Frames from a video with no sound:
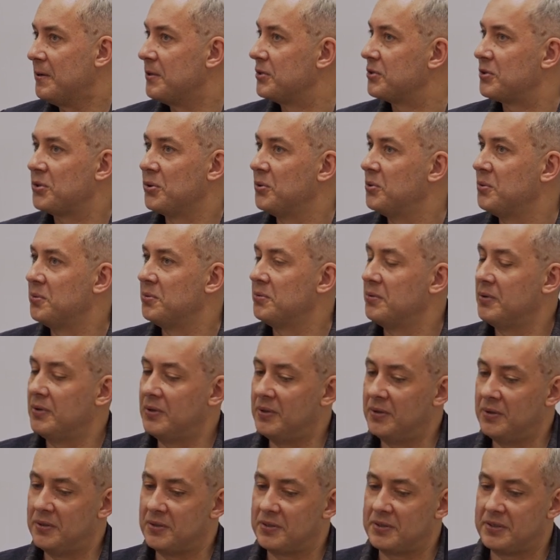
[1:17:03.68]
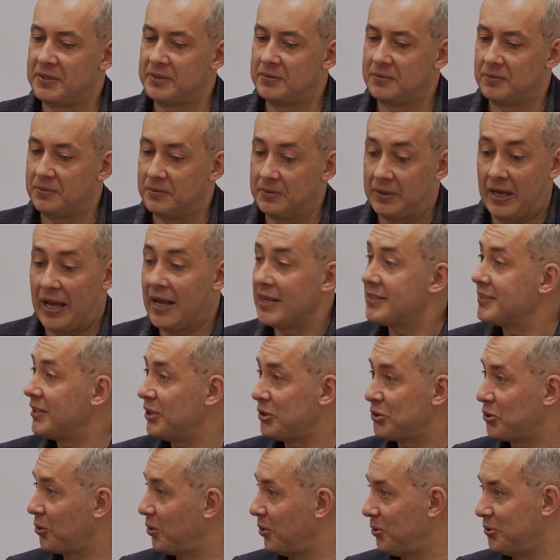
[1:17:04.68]
So, uh, as
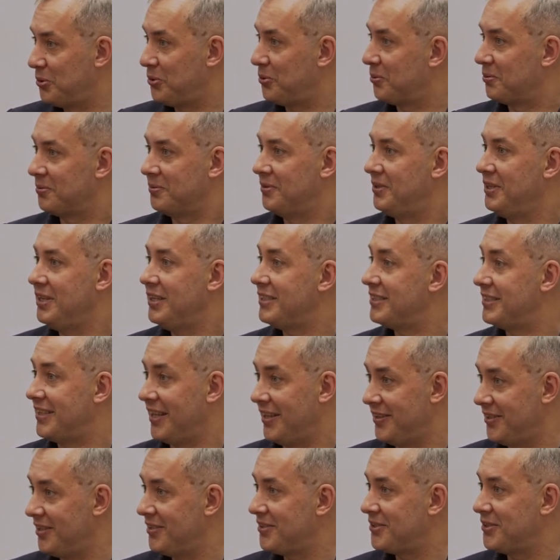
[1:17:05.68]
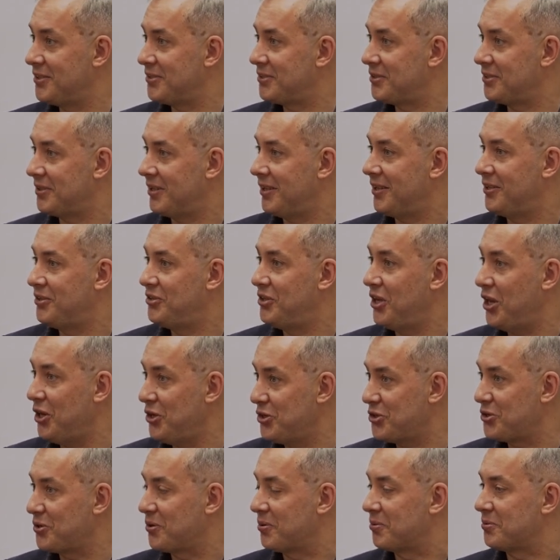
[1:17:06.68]
I told you, these tendencies are
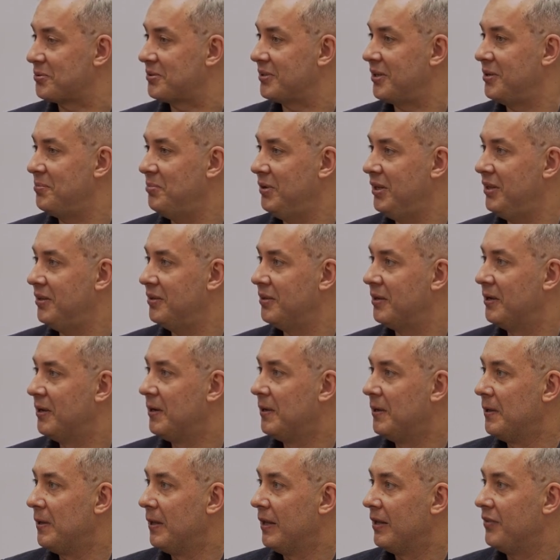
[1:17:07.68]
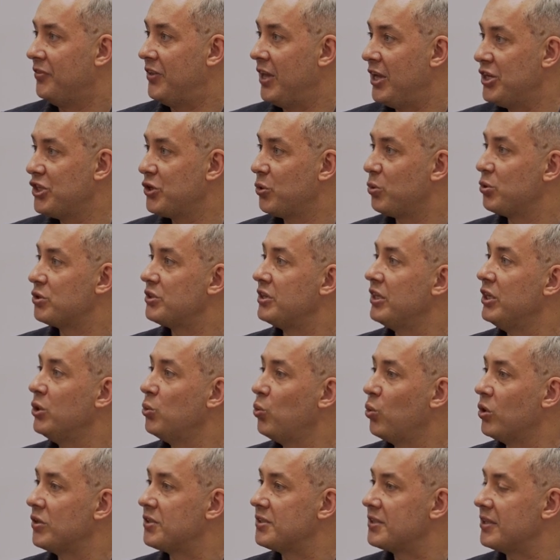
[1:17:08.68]
dangerous. I mean, dangerous
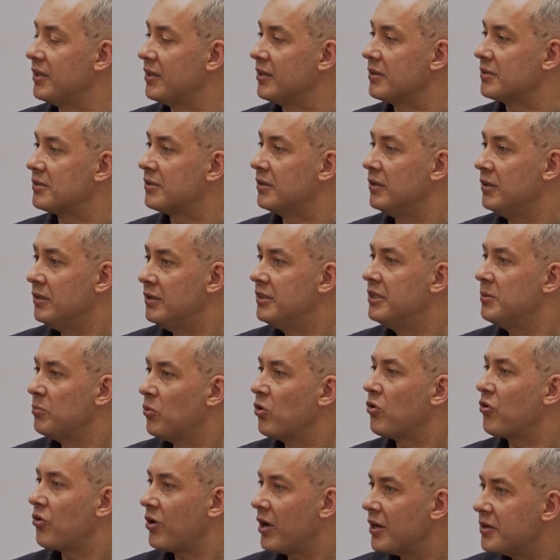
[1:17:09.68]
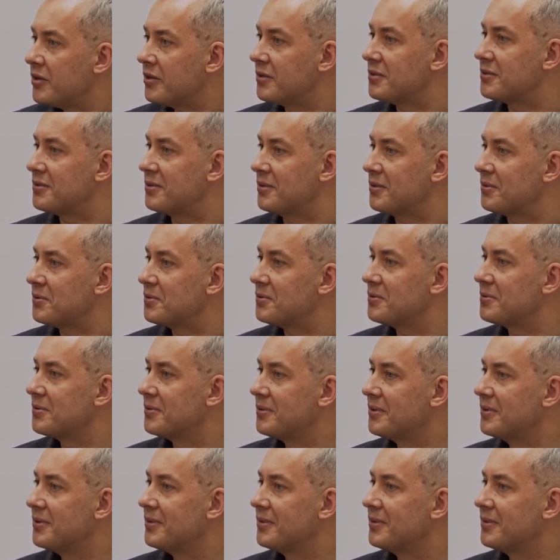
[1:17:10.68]
in what sense? In democratic sense,